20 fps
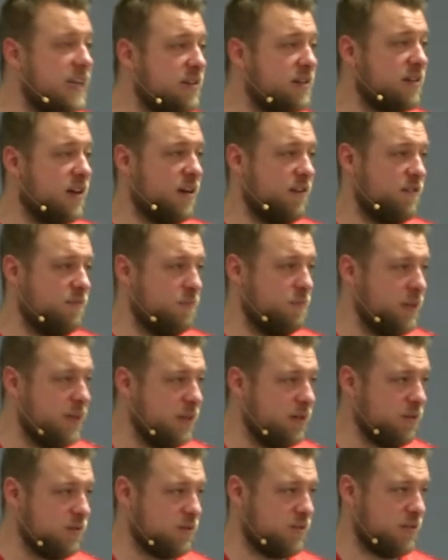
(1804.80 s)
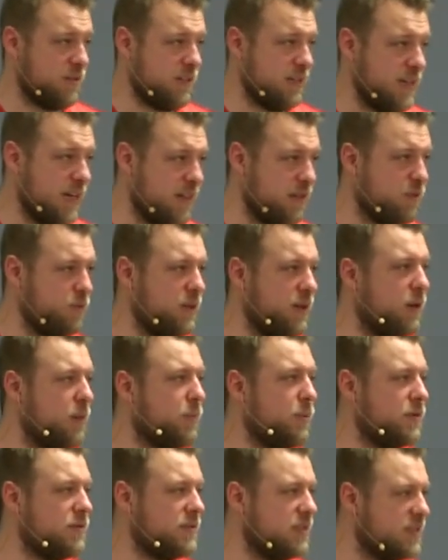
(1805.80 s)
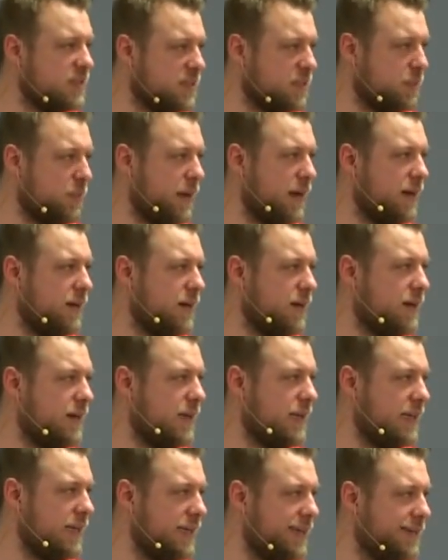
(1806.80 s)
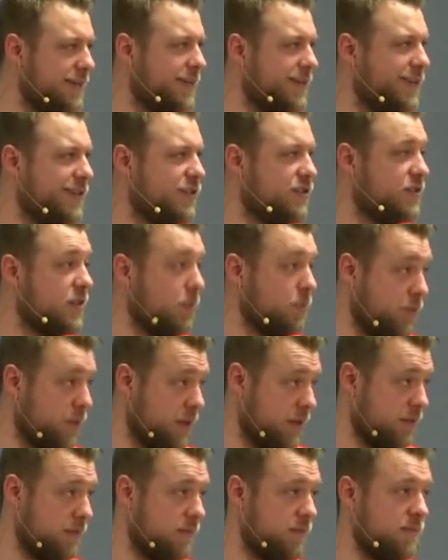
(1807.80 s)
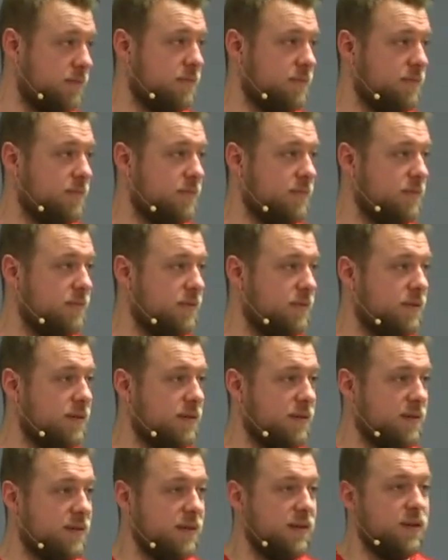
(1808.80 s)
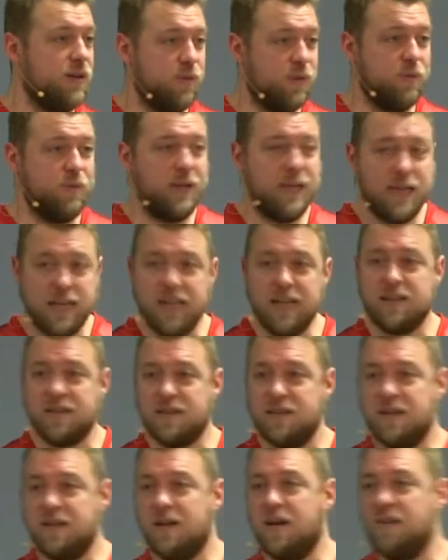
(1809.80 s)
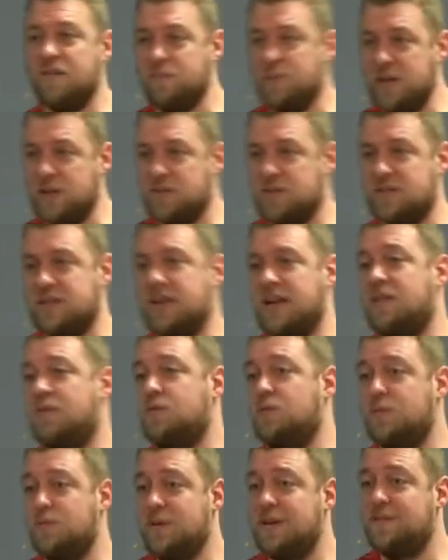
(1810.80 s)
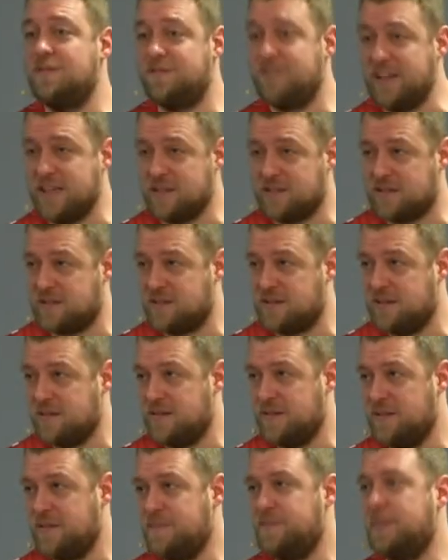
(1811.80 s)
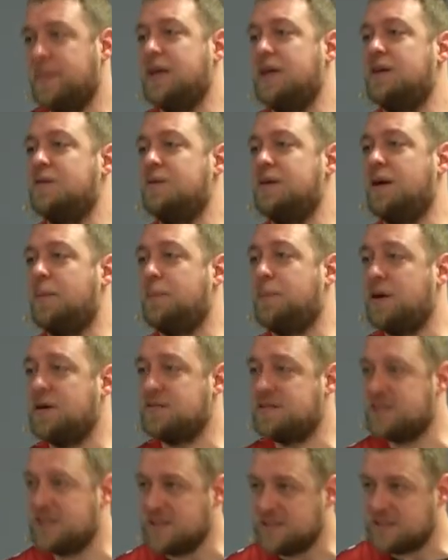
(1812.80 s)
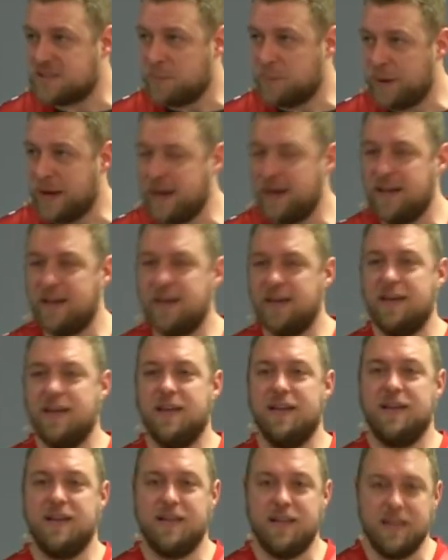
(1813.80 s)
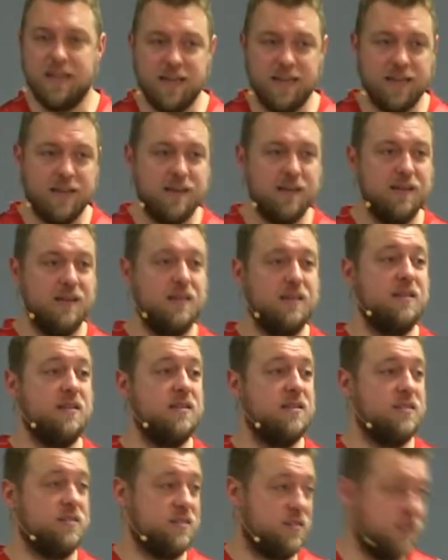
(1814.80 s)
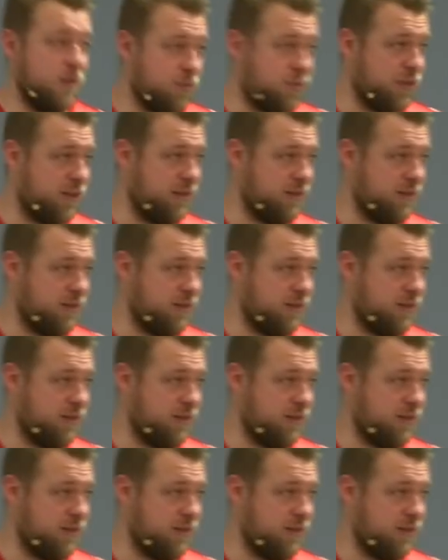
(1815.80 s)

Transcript: of meals together, we are participating in something. When we eat of meals together, when we feast, we are participating in something.